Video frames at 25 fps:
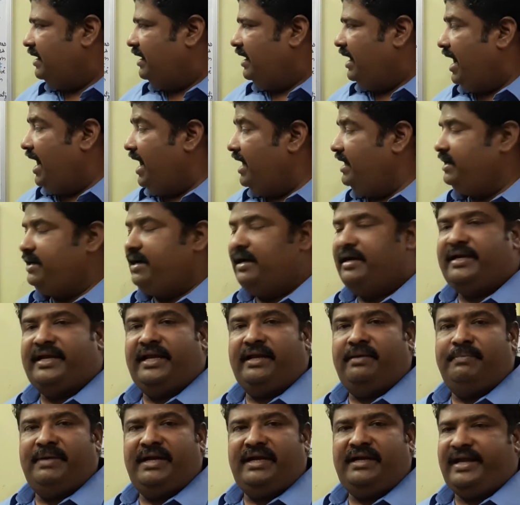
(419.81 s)

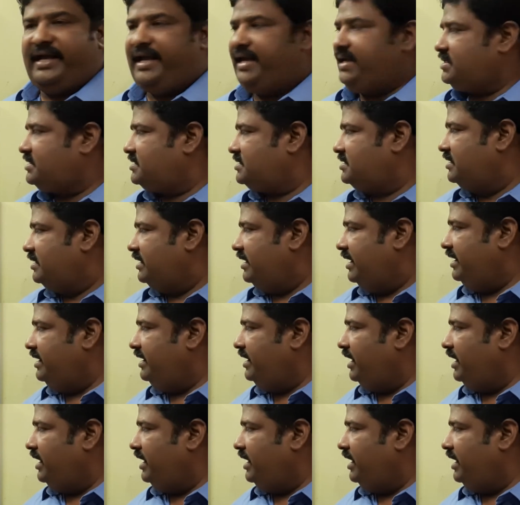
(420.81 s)
entertainment tax, and